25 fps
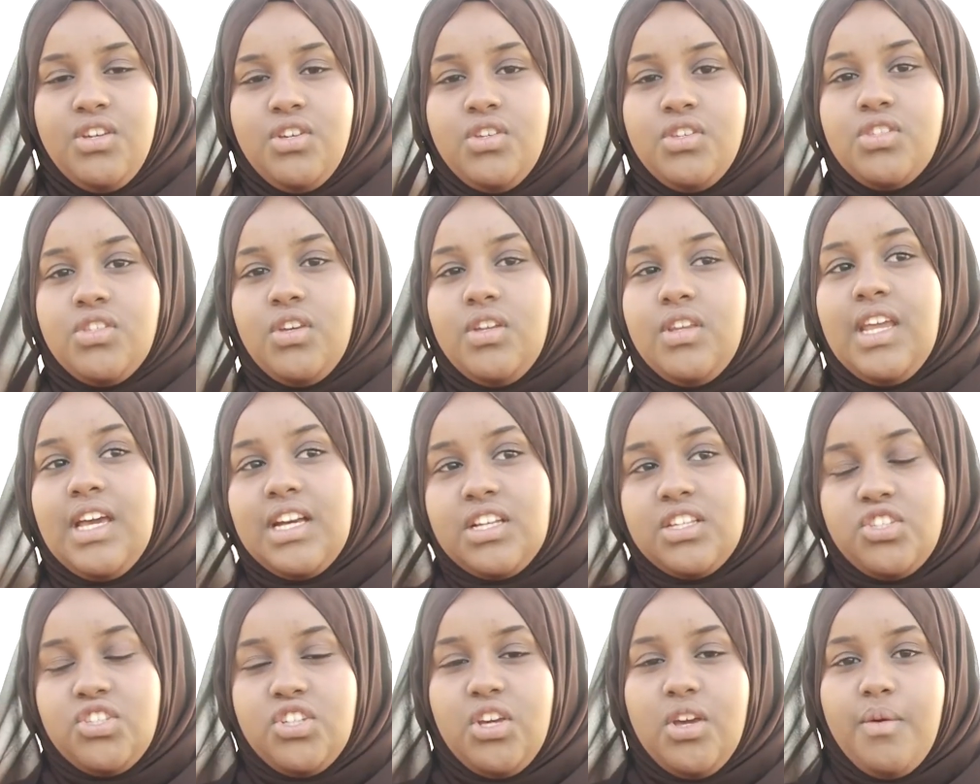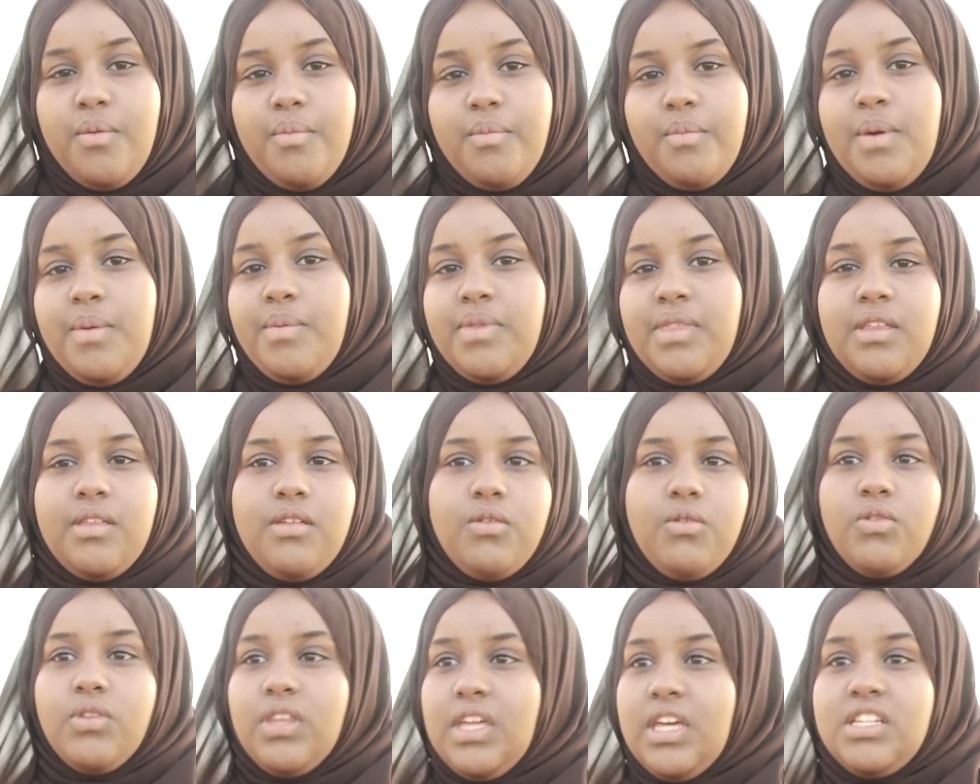So next year, maybe
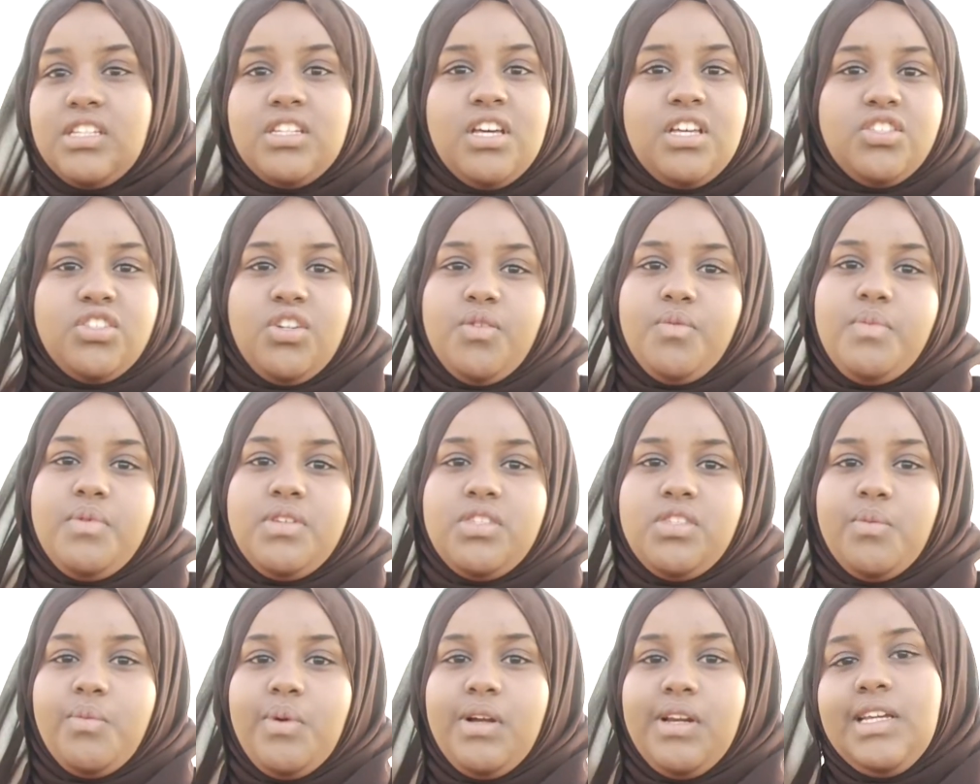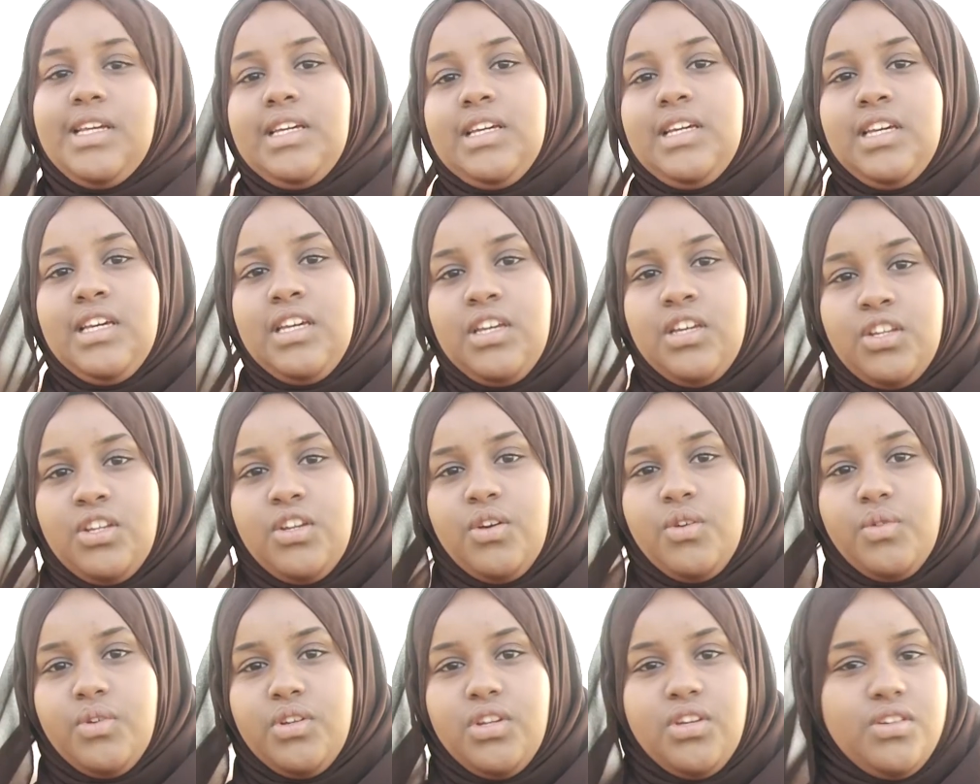all the interns could be Somali.
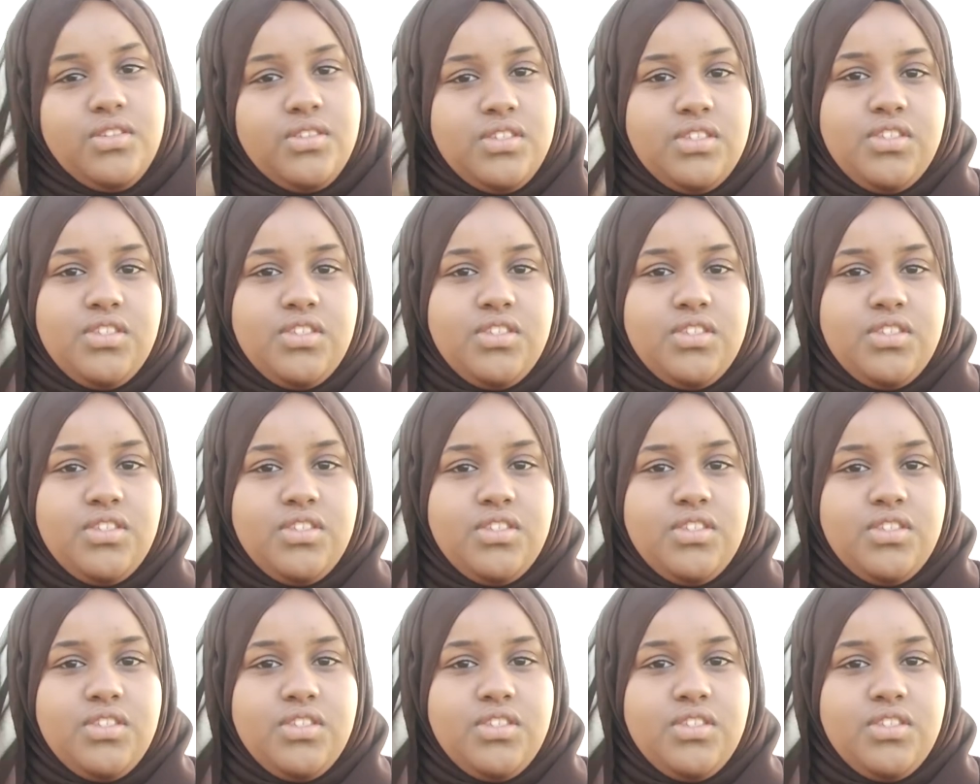No one knows.